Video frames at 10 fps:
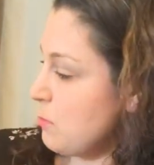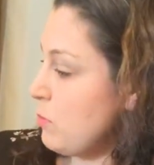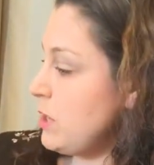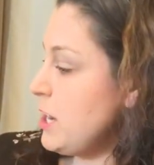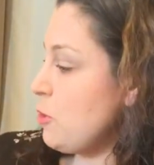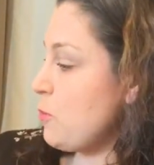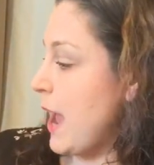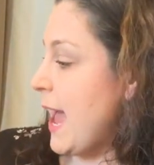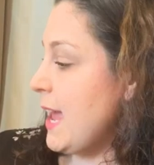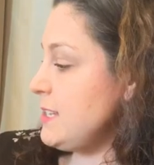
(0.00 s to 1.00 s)
Munir
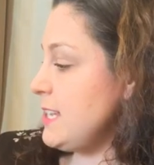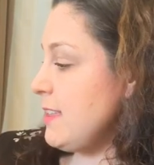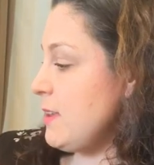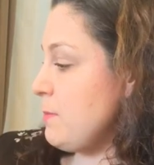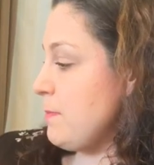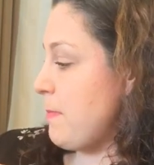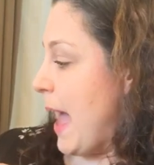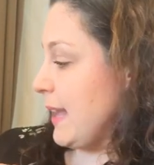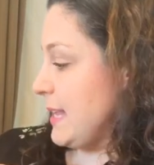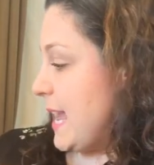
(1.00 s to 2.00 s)
ran to the
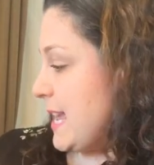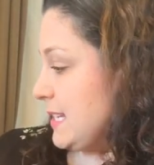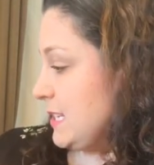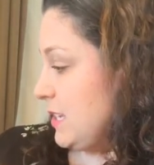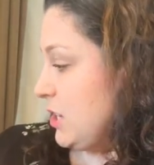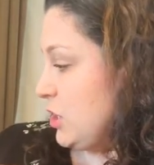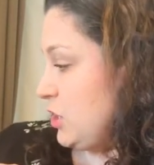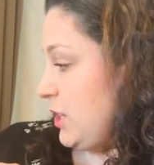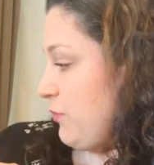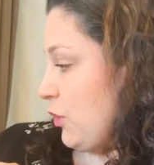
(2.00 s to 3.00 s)
back gate.
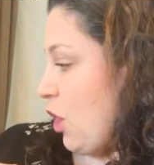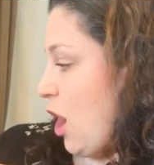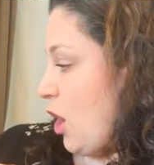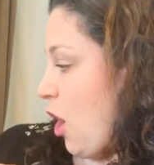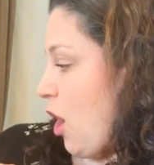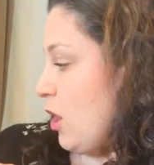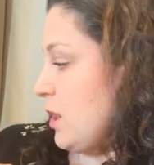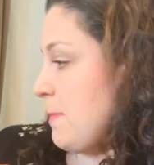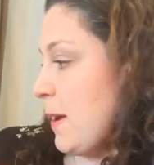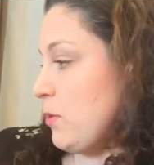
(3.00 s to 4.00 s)
She forgot
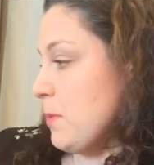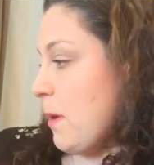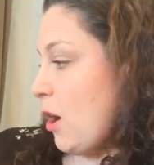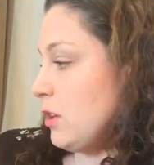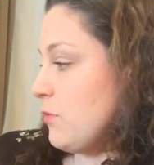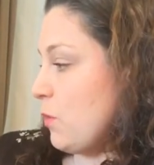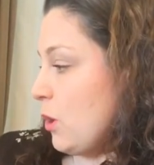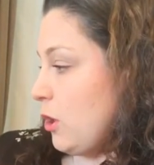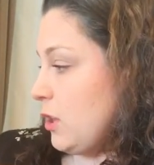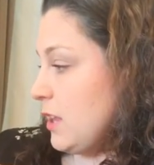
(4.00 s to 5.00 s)
all about the ball of
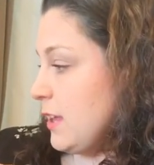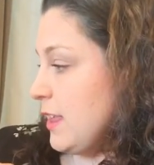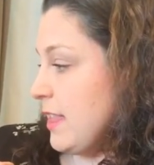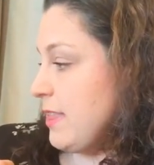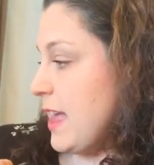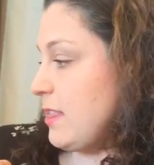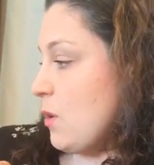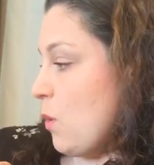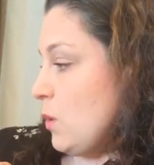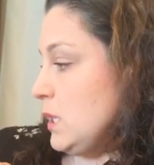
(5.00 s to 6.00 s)
wool that
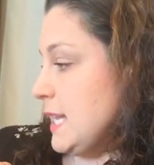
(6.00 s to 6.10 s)
the old